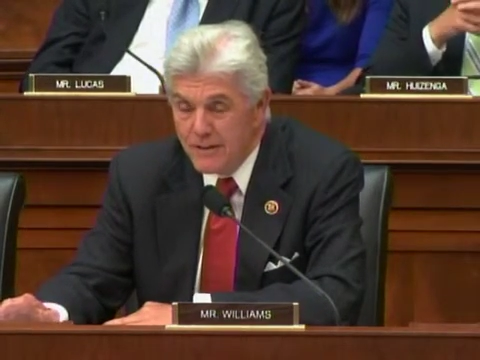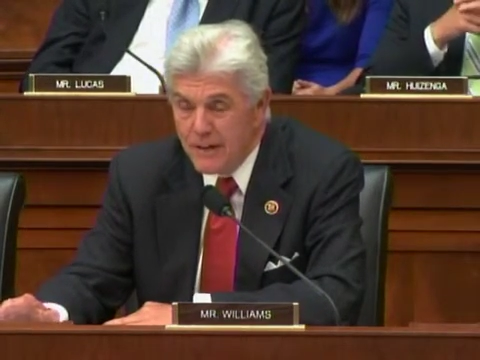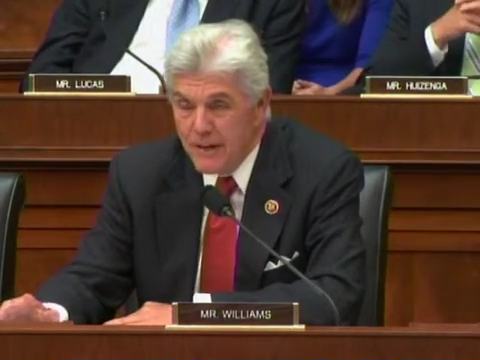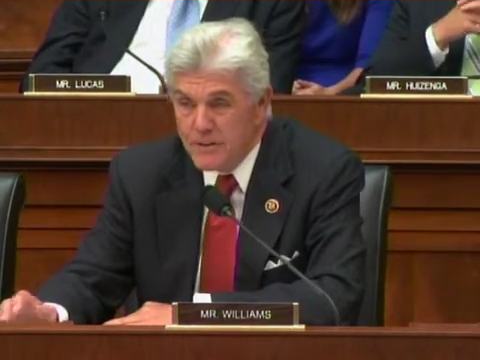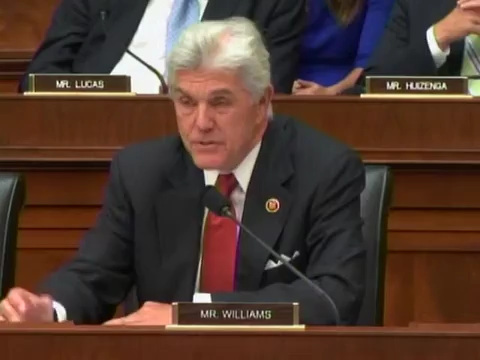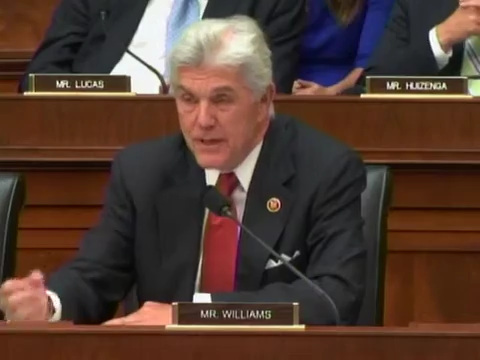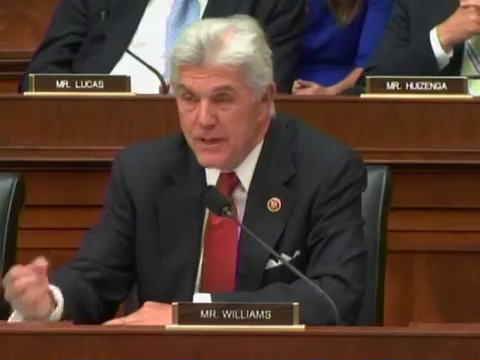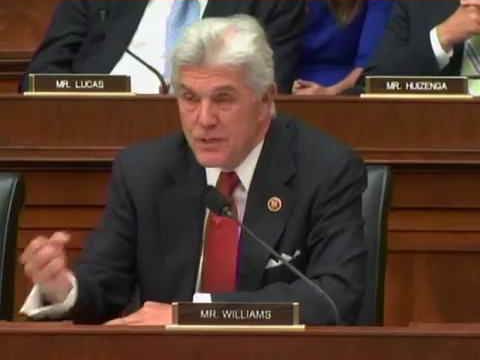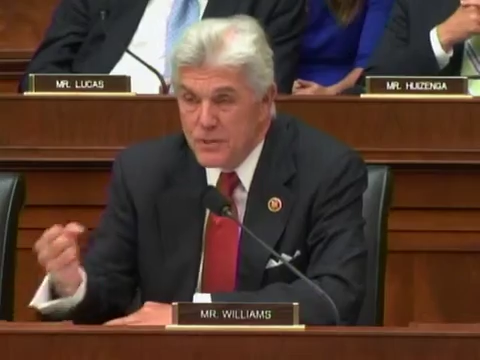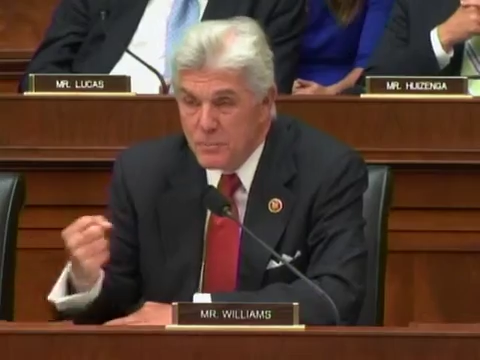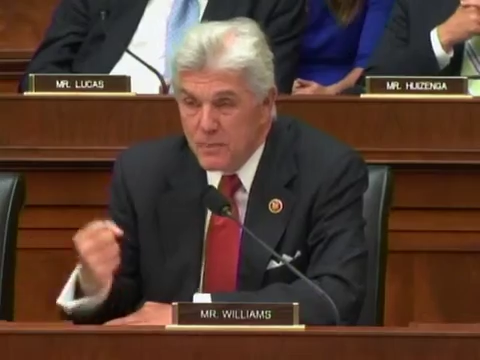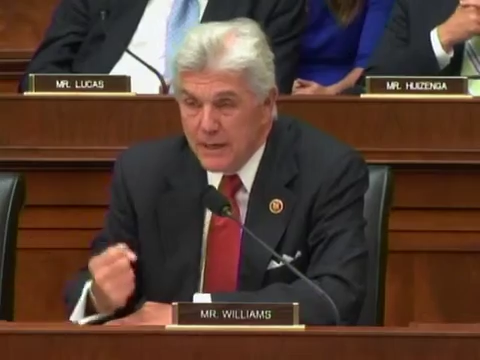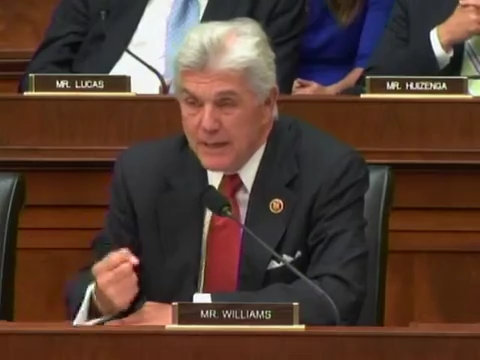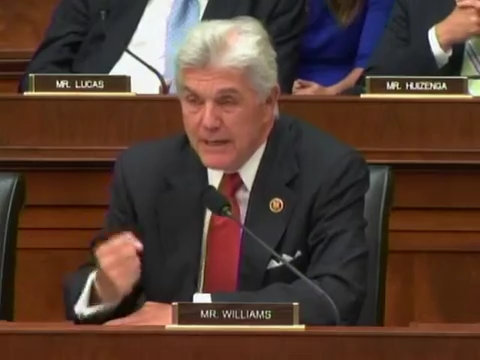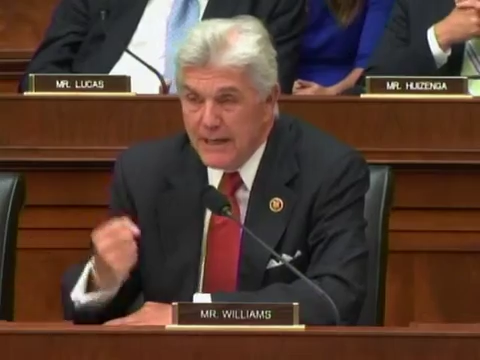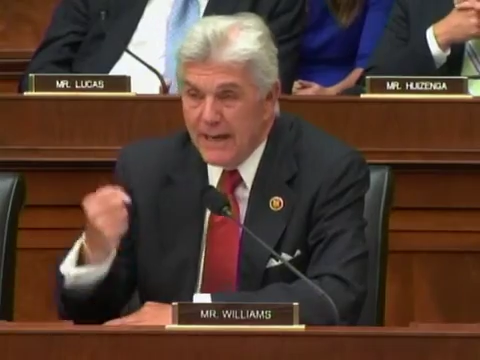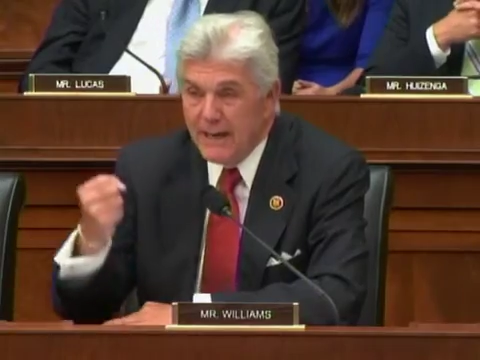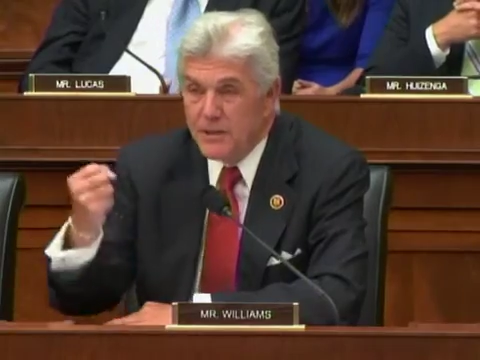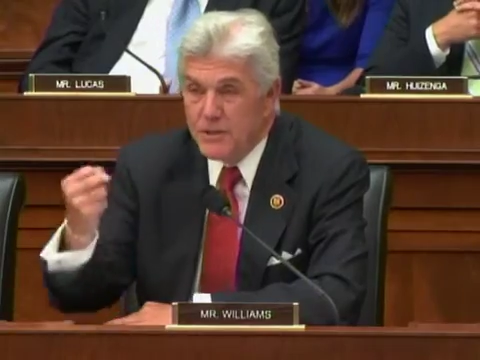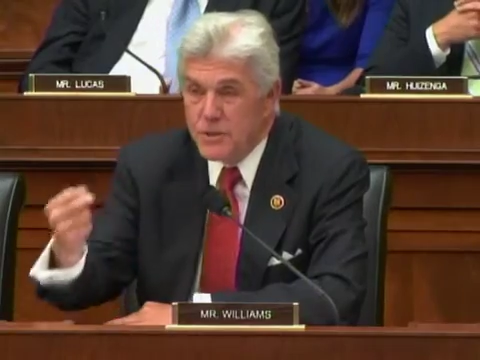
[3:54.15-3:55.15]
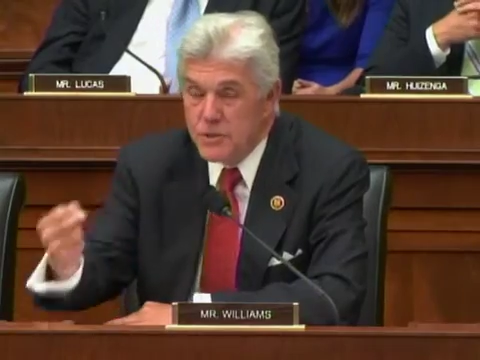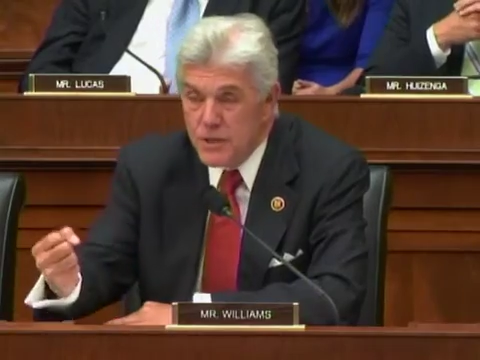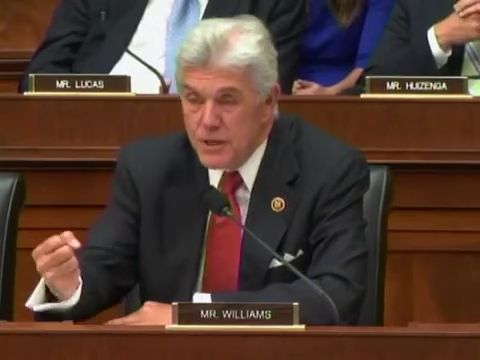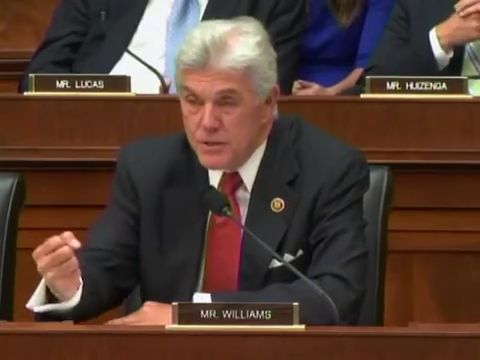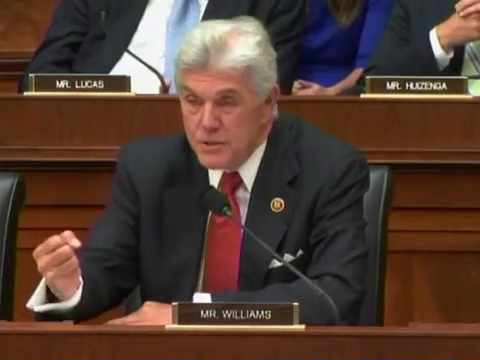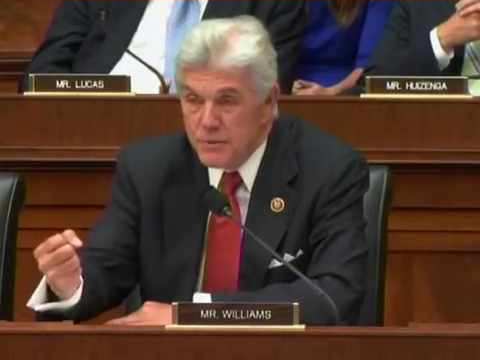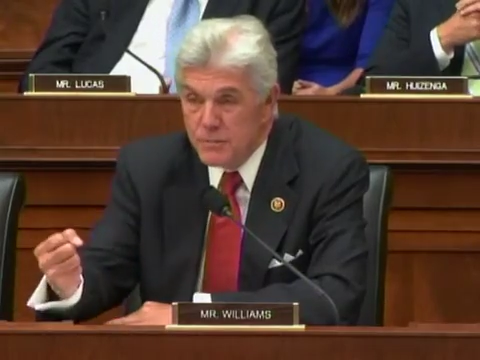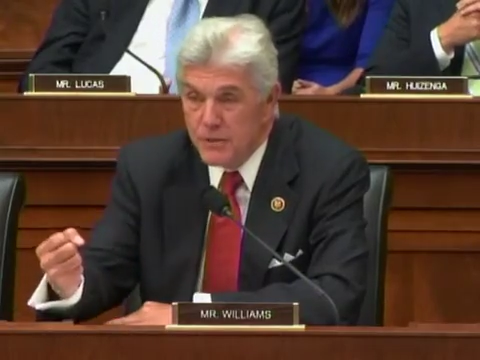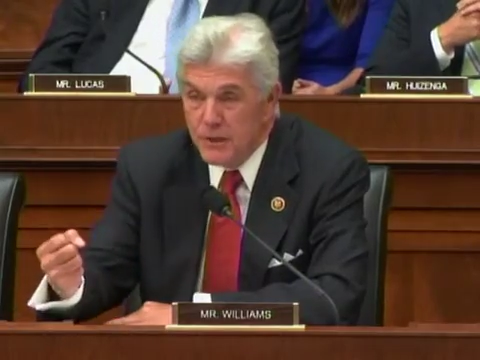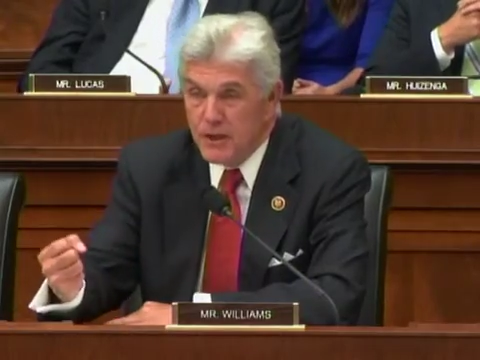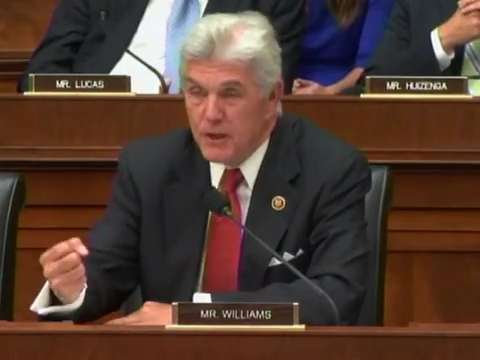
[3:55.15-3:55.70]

That takes money out of the system